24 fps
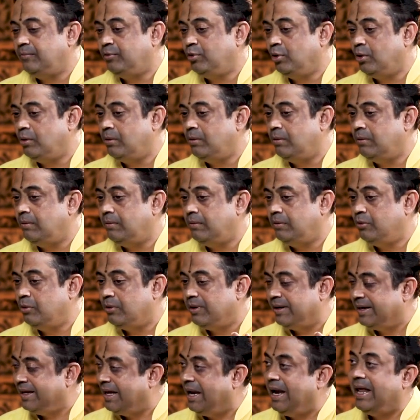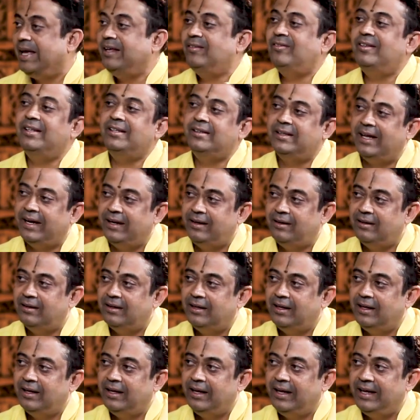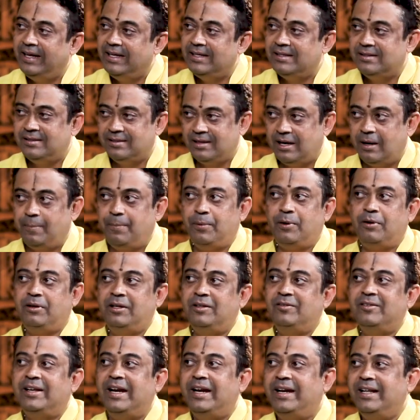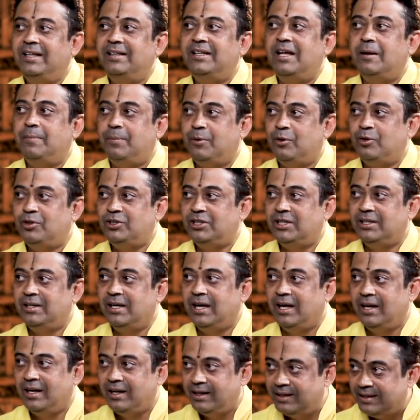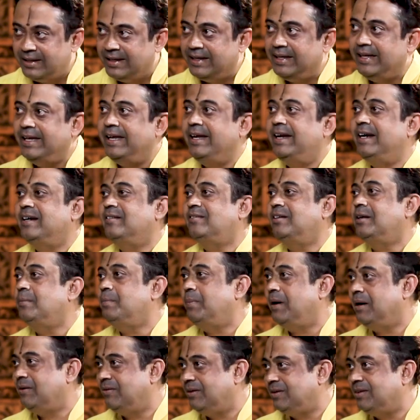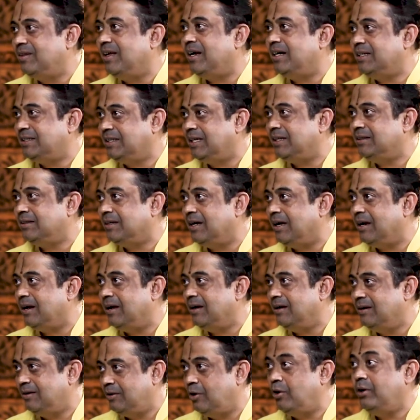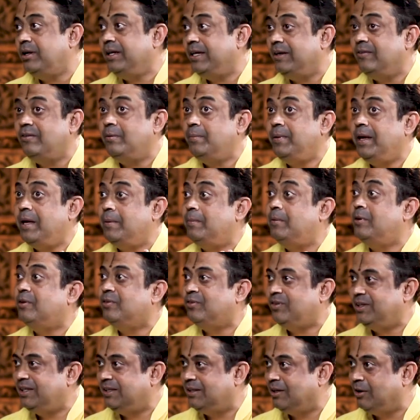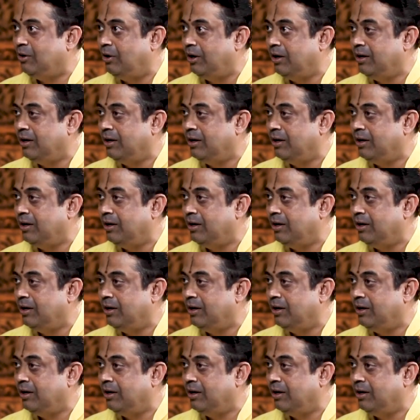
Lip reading: So to realizing that is getting the aparoksha gnana, he gets that Bhagavad Sakshatkara, or he will be able to see the God.